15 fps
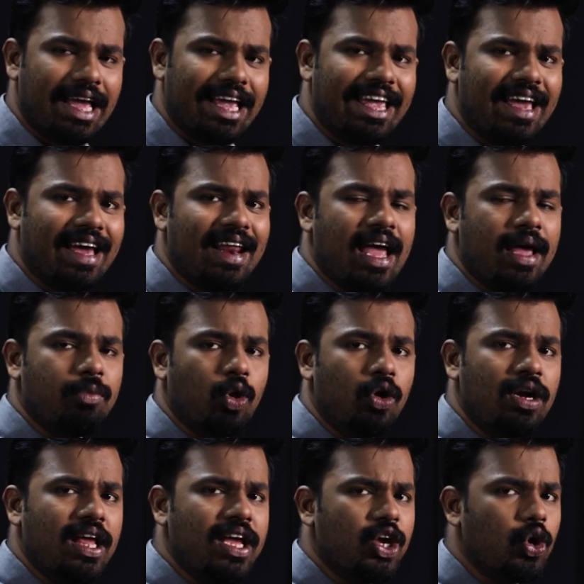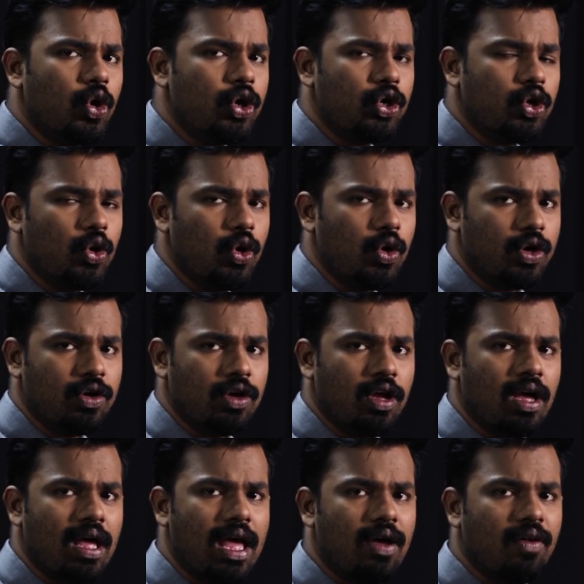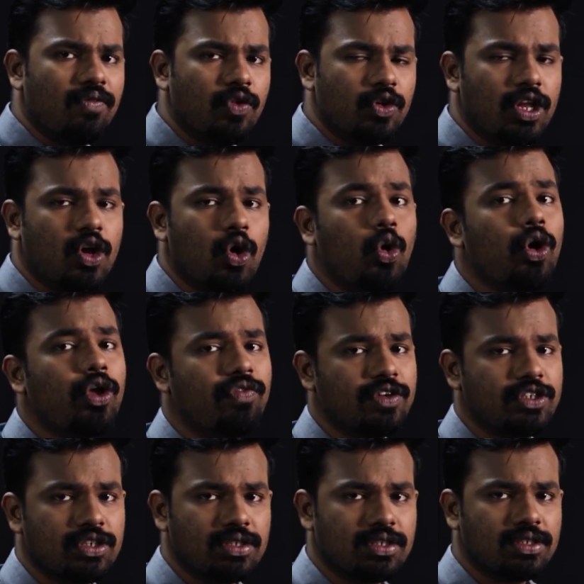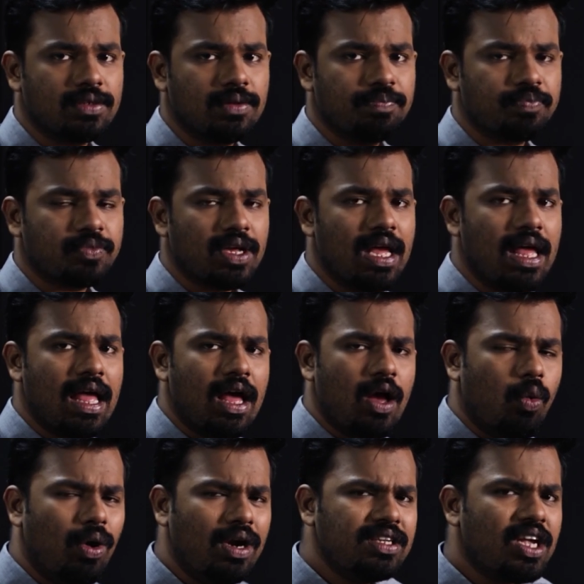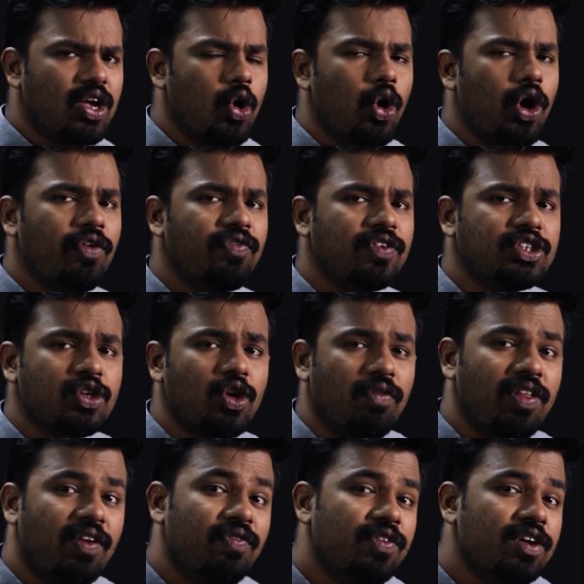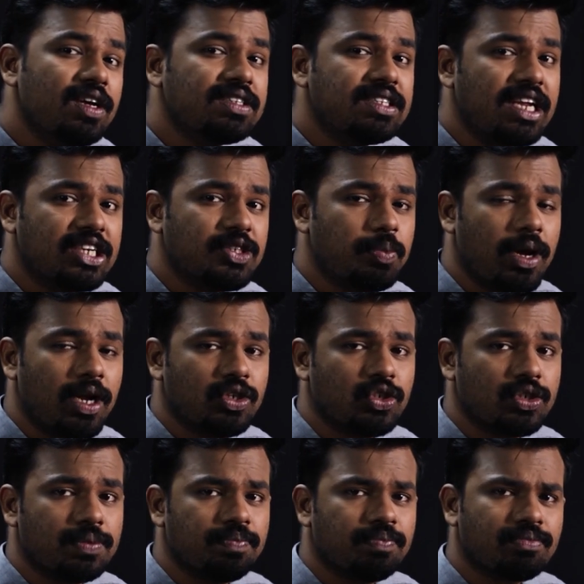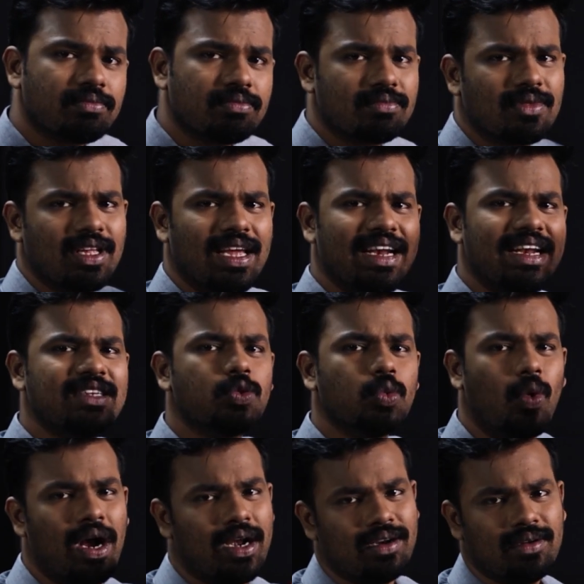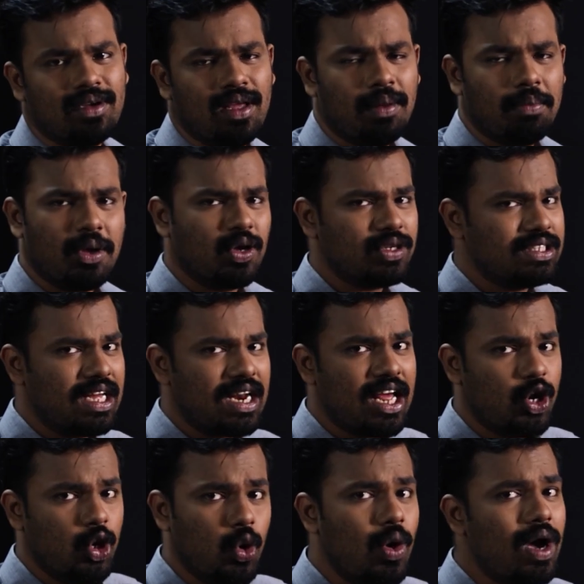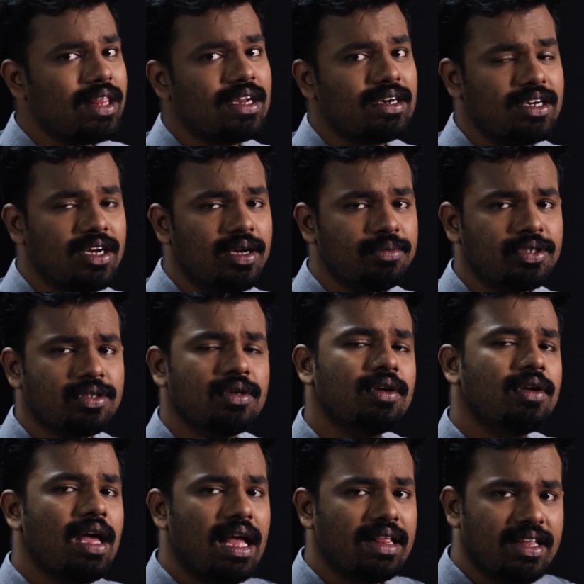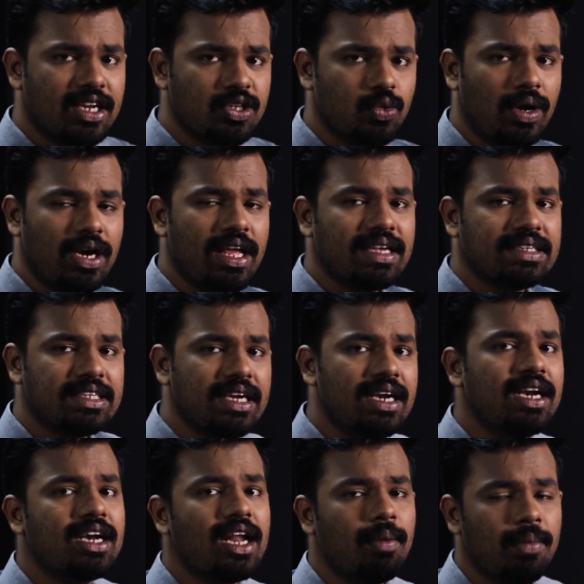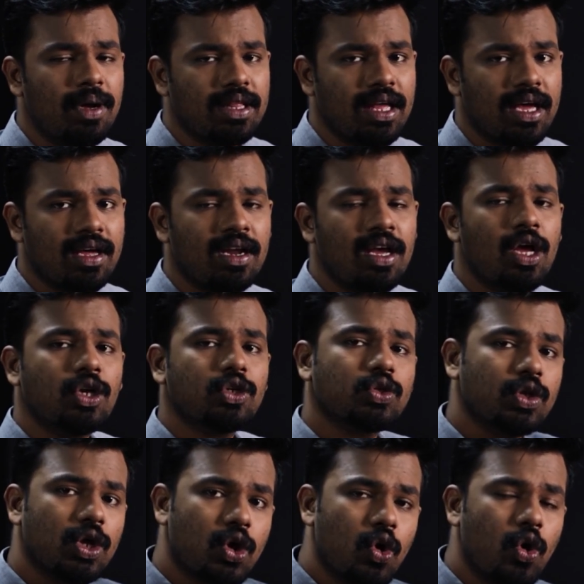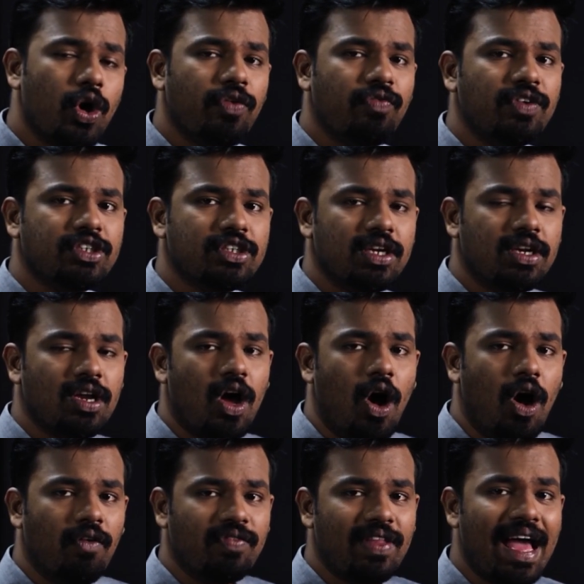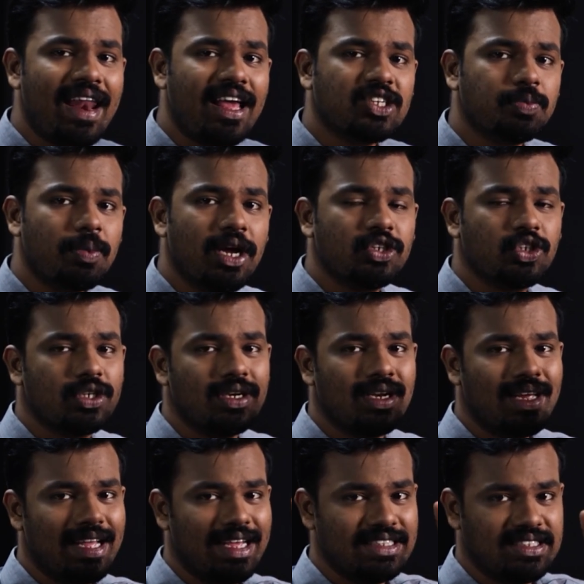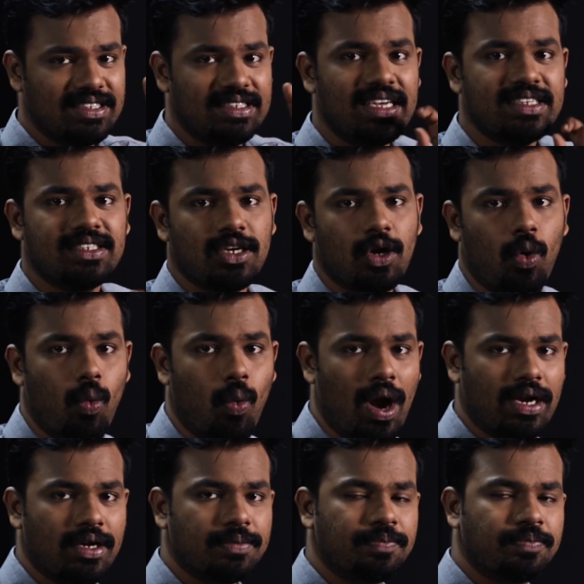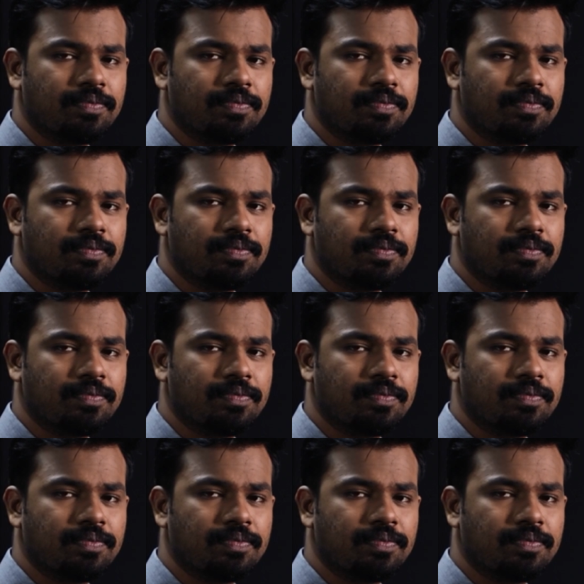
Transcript: Here I am only going to look for the coefficients. What is the coefficient of the first expansion? It is 1 because there are no other terms and there is only a single number there so the coefficient of that expansion is just 1.